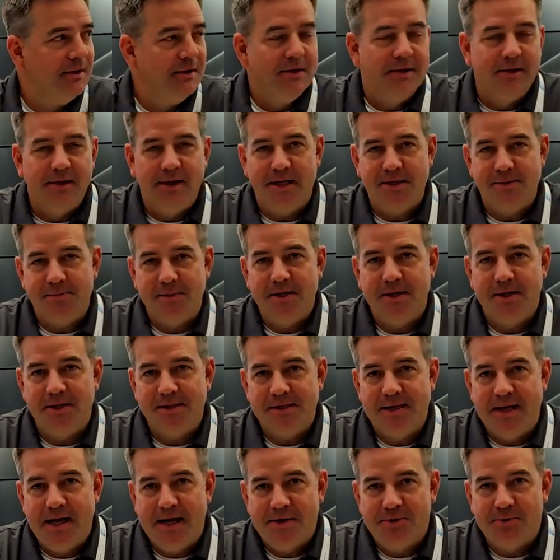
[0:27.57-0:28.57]
that's because
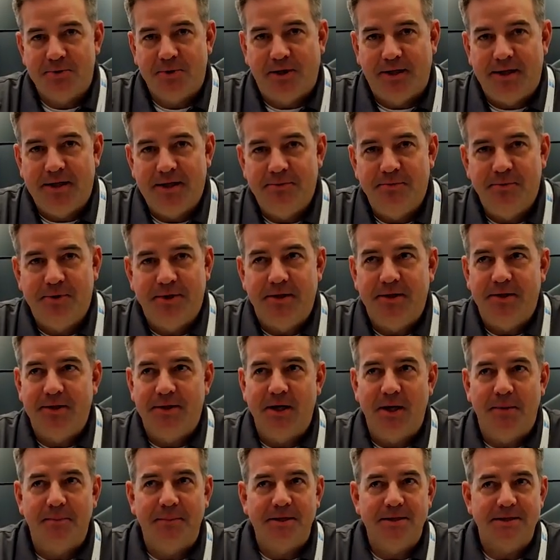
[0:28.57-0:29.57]
naturally when
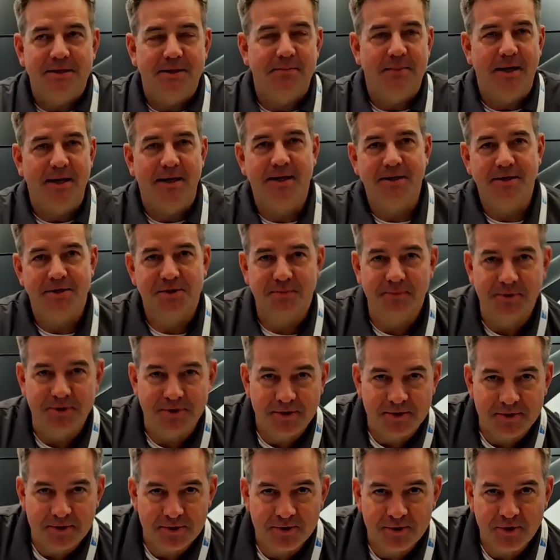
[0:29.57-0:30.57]
companies that made instruments
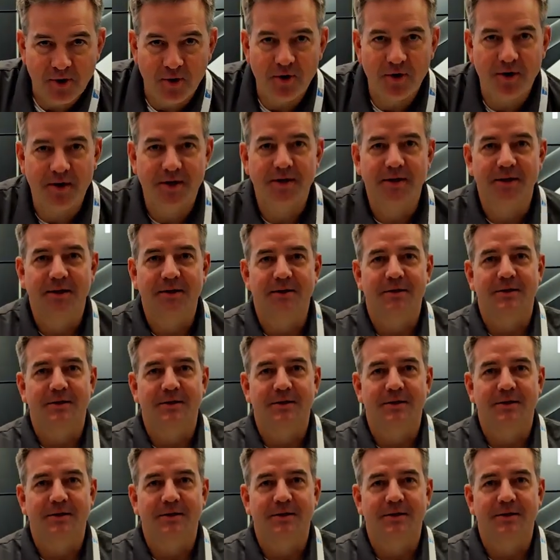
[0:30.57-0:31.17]
started